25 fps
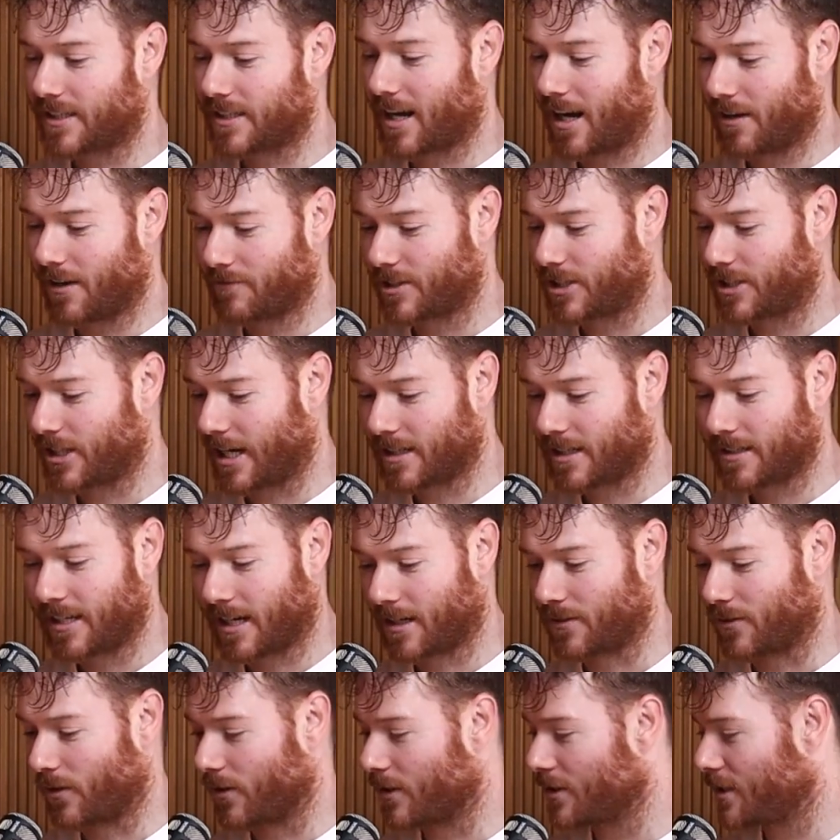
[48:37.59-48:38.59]
You can't reject
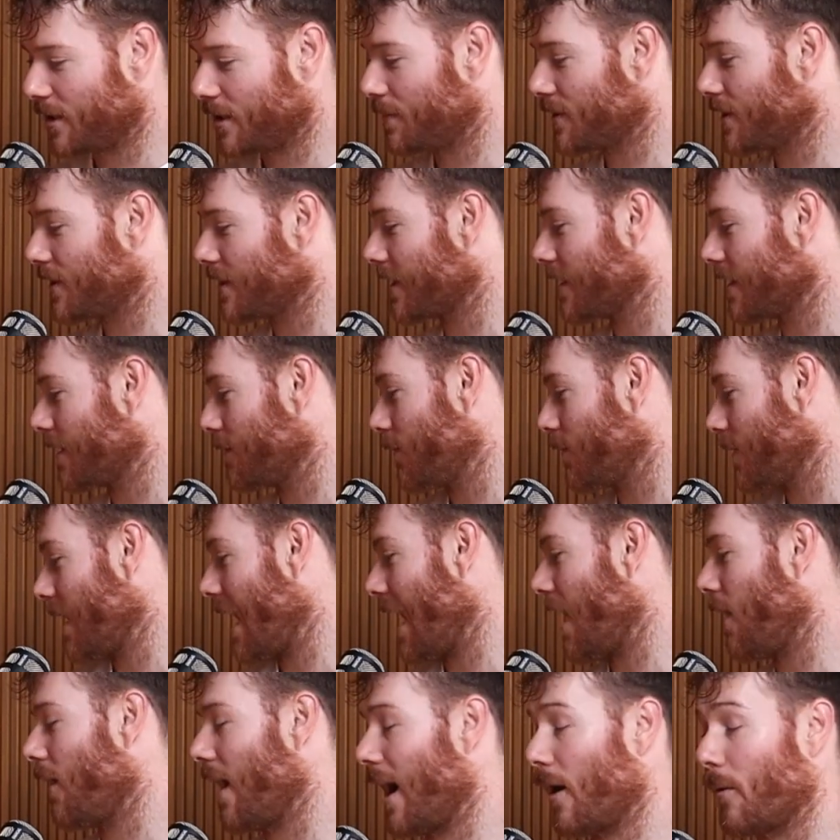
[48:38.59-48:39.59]
technology, particularly
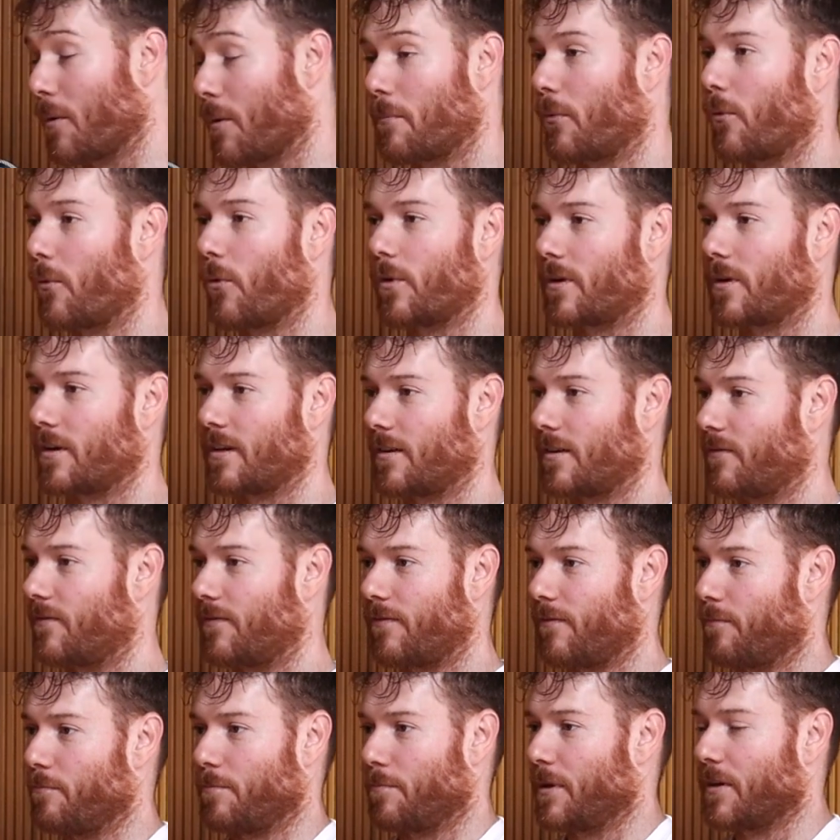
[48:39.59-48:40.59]
how important and
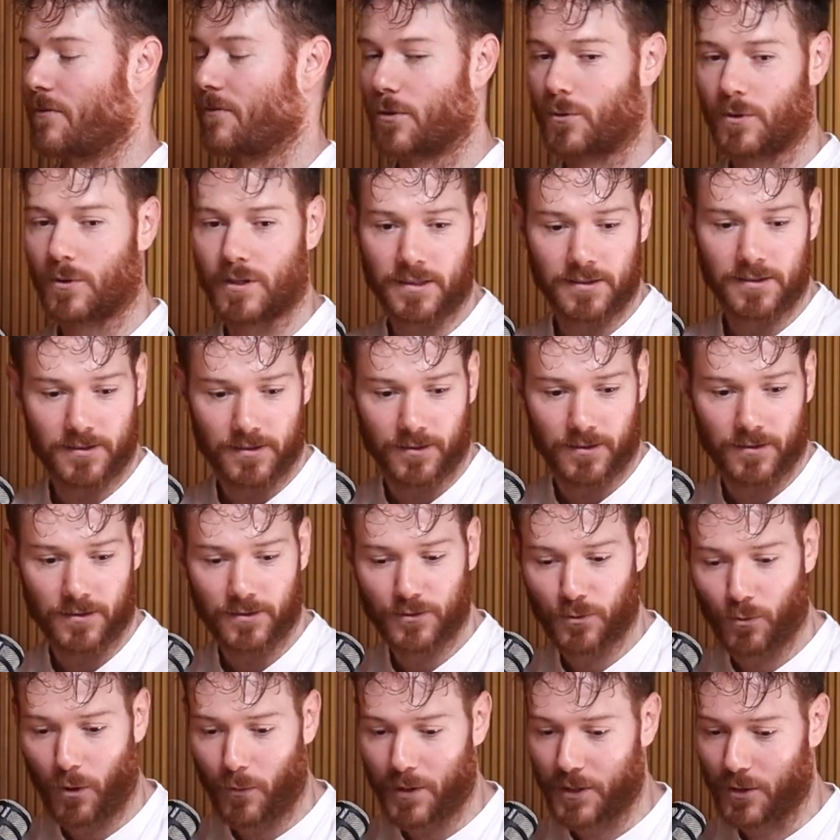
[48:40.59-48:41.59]
pivotal it is to
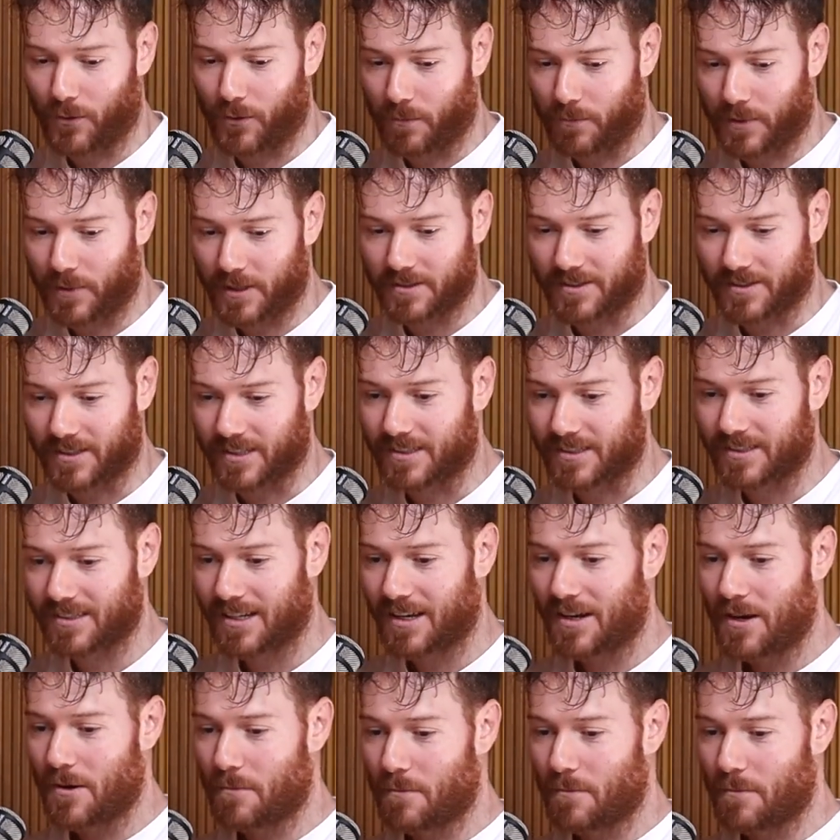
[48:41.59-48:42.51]
what we do in business.